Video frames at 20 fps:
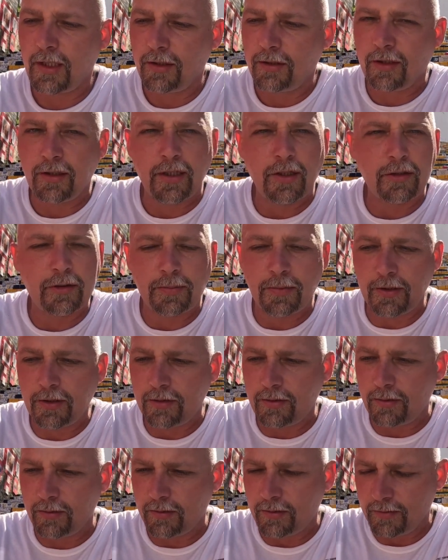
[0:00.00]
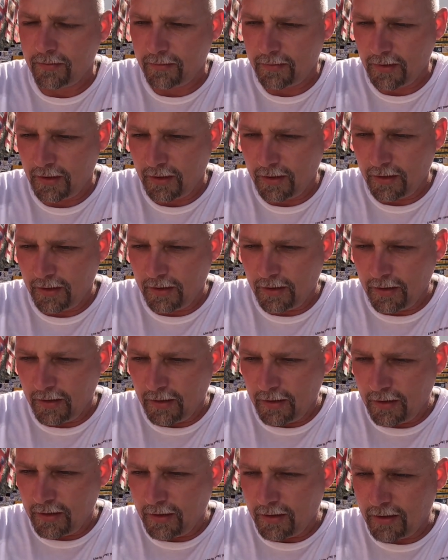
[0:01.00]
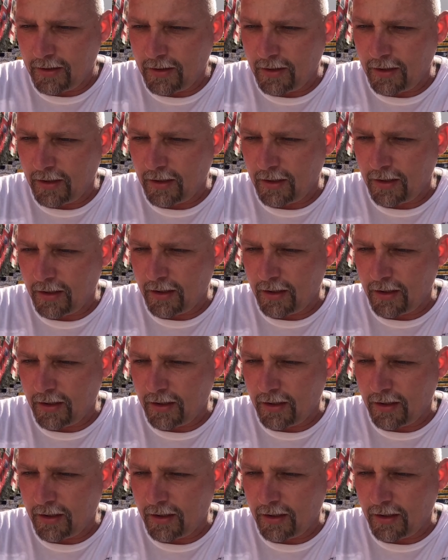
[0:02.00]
I thought that was pretty cool. Let's see.